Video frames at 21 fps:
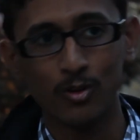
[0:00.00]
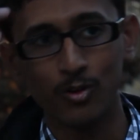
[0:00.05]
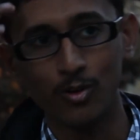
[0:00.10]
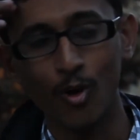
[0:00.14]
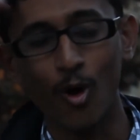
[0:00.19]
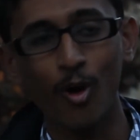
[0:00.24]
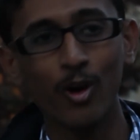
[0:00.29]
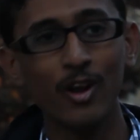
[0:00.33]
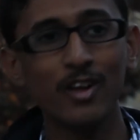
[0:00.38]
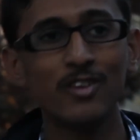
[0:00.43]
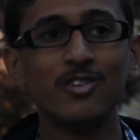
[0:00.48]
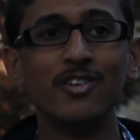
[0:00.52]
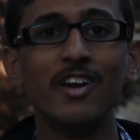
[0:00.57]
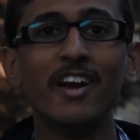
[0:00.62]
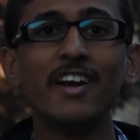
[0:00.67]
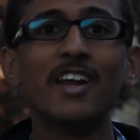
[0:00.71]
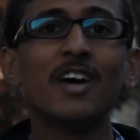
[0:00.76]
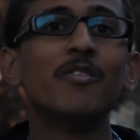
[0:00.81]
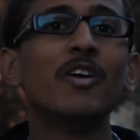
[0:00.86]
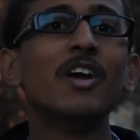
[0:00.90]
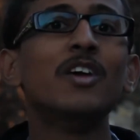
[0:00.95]
knowledge
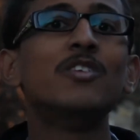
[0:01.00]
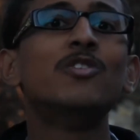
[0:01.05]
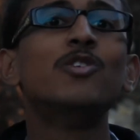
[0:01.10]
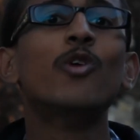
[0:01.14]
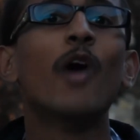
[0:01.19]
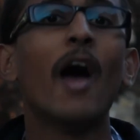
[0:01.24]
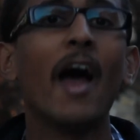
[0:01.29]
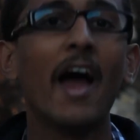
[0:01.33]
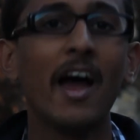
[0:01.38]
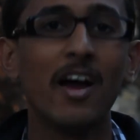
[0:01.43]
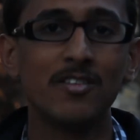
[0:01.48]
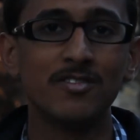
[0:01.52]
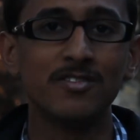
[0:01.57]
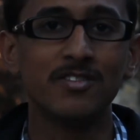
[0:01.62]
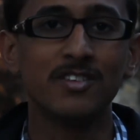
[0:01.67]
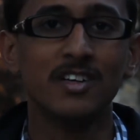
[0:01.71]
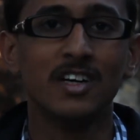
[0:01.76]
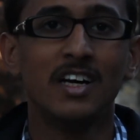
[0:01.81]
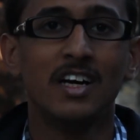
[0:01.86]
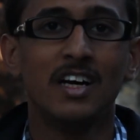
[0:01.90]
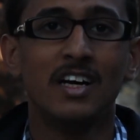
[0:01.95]
database you have
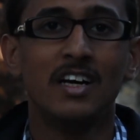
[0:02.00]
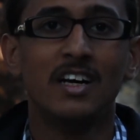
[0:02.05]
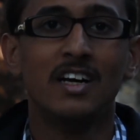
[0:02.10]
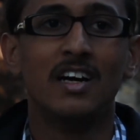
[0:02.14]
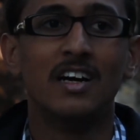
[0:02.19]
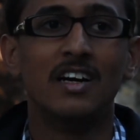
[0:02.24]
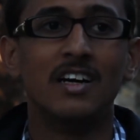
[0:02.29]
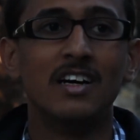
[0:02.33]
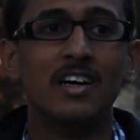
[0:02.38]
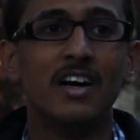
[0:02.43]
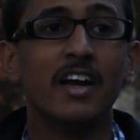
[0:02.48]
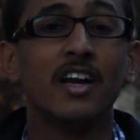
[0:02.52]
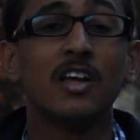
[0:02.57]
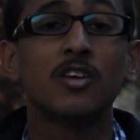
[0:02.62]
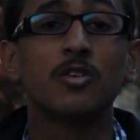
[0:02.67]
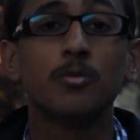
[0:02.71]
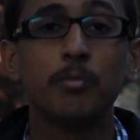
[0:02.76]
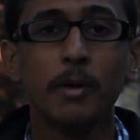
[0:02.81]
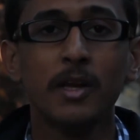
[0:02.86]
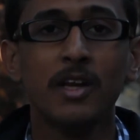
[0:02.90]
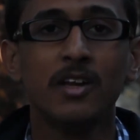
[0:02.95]
and
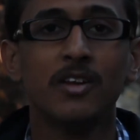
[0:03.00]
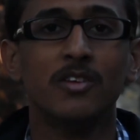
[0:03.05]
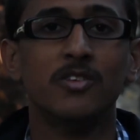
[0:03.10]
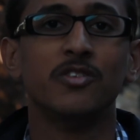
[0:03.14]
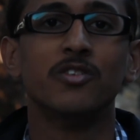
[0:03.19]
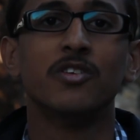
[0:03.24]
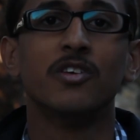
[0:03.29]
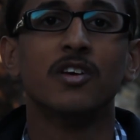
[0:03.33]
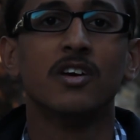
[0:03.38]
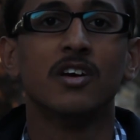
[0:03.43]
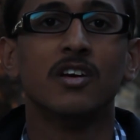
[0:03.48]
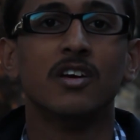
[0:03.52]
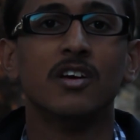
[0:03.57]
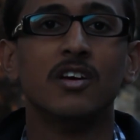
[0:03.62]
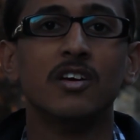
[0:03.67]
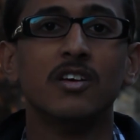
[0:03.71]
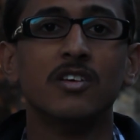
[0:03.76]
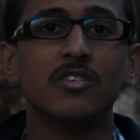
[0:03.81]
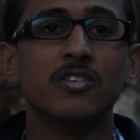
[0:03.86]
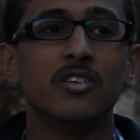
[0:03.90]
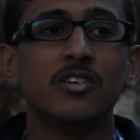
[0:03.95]
experience
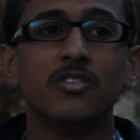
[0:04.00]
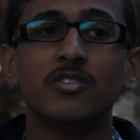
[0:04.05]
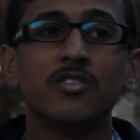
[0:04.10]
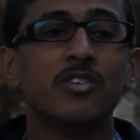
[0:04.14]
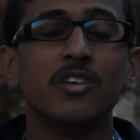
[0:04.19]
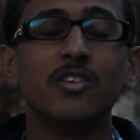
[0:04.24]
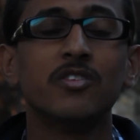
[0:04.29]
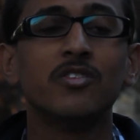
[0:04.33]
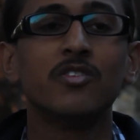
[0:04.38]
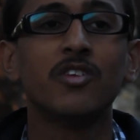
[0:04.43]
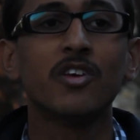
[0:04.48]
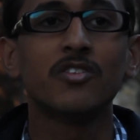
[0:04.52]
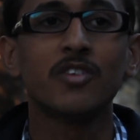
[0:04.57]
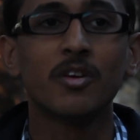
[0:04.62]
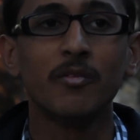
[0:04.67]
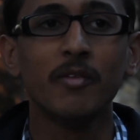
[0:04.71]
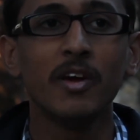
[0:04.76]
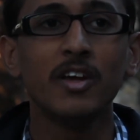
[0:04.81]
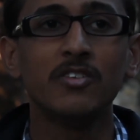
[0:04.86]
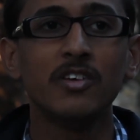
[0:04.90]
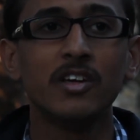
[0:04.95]
is just
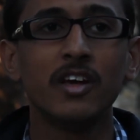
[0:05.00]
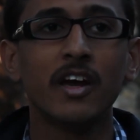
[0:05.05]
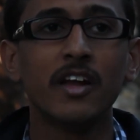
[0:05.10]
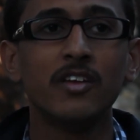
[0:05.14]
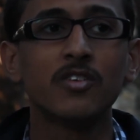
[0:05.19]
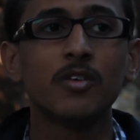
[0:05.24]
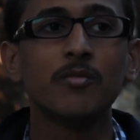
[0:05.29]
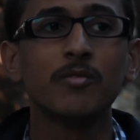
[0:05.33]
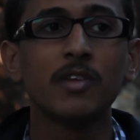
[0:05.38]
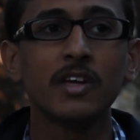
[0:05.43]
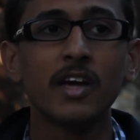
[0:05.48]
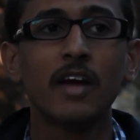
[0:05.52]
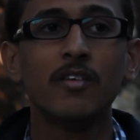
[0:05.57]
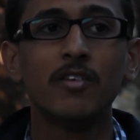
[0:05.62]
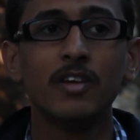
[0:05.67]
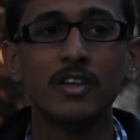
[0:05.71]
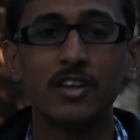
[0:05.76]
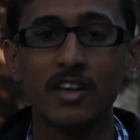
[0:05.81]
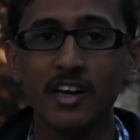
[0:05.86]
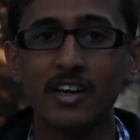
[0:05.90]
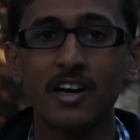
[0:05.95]
amazing. And something I
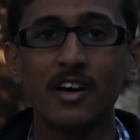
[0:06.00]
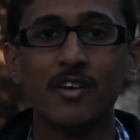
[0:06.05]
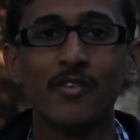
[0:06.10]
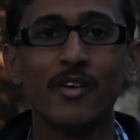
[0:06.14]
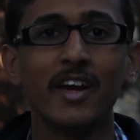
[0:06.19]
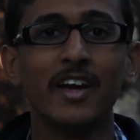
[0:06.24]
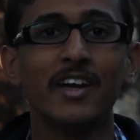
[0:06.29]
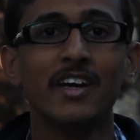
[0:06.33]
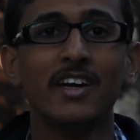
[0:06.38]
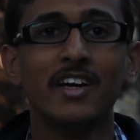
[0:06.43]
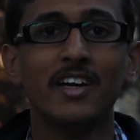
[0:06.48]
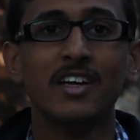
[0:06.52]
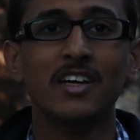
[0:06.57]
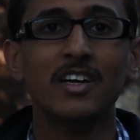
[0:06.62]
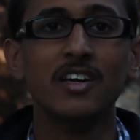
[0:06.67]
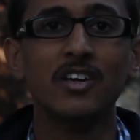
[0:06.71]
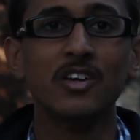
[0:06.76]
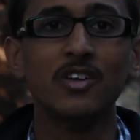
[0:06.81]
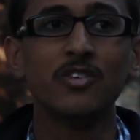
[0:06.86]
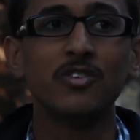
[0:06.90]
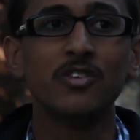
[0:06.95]
will take away
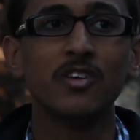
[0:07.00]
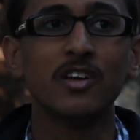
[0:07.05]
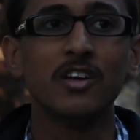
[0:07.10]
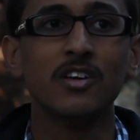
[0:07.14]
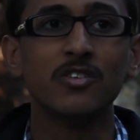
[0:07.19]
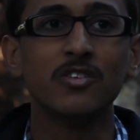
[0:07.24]
is